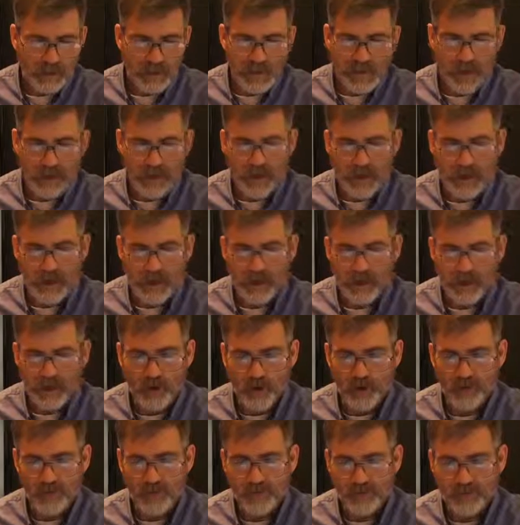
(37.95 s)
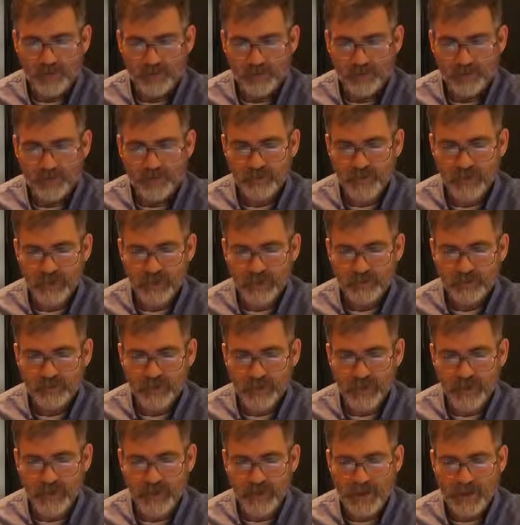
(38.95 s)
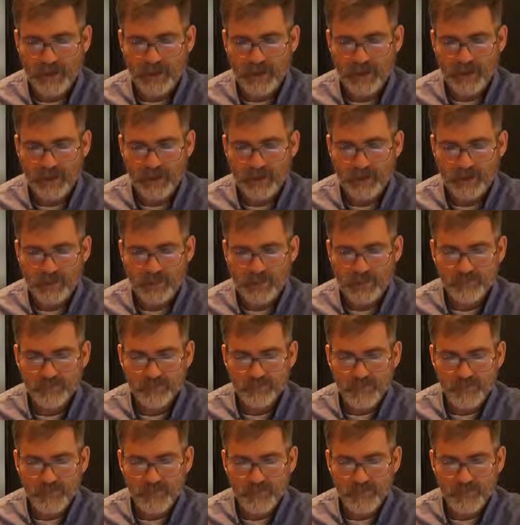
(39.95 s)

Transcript: on your screen and behind you,